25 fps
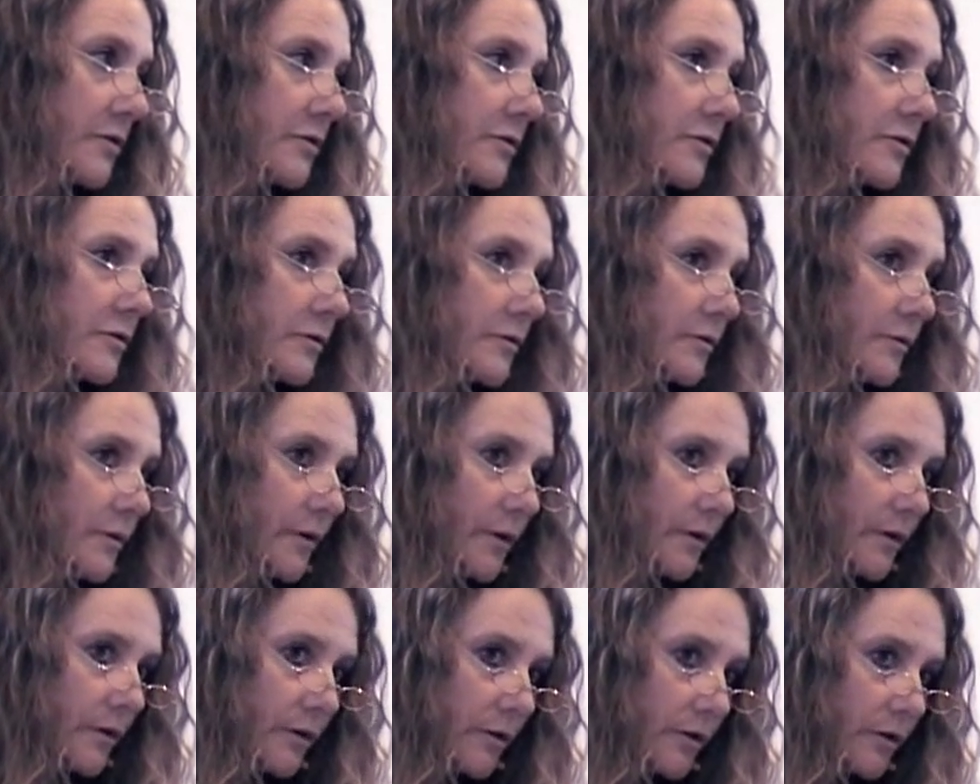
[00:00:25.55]
to
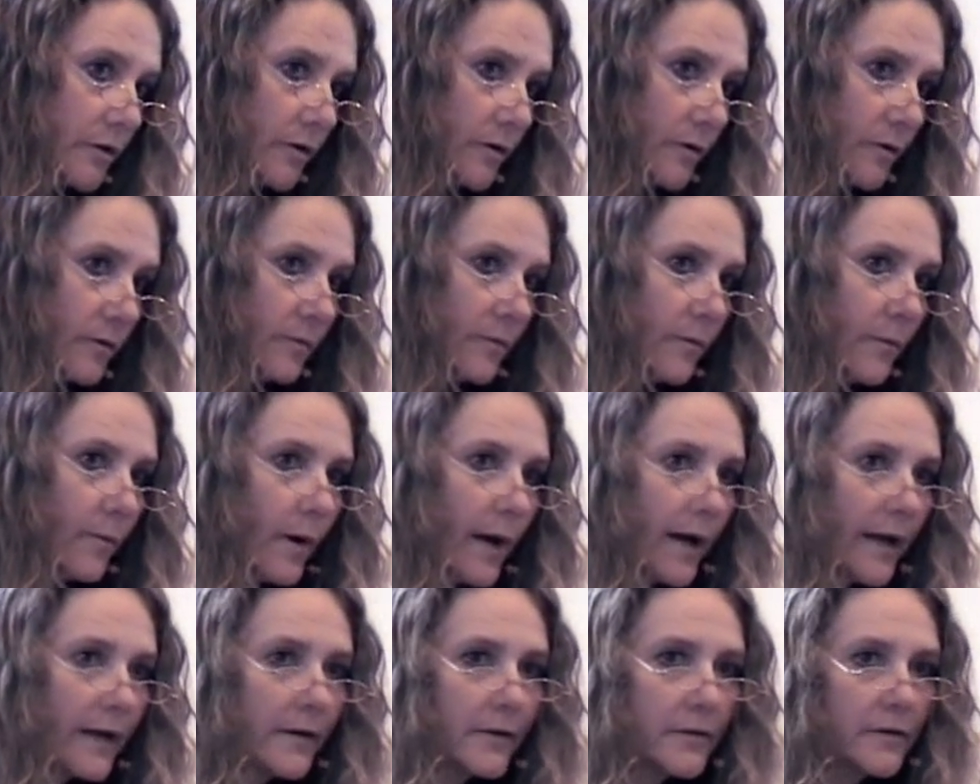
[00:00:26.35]
you,
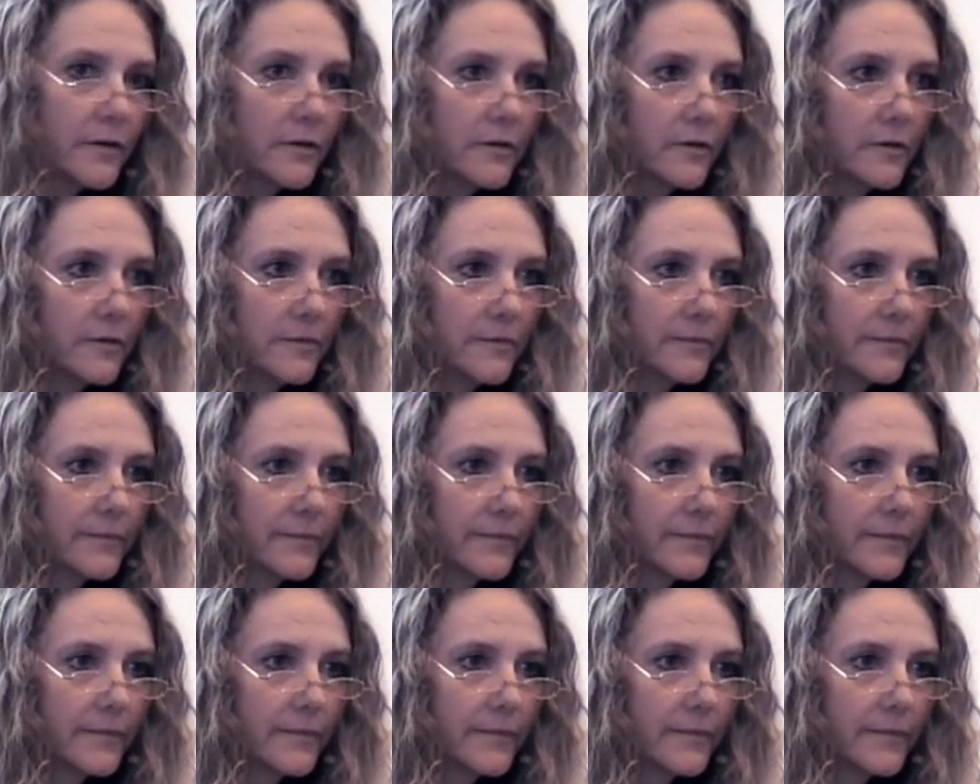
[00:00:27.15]
Y-O-U,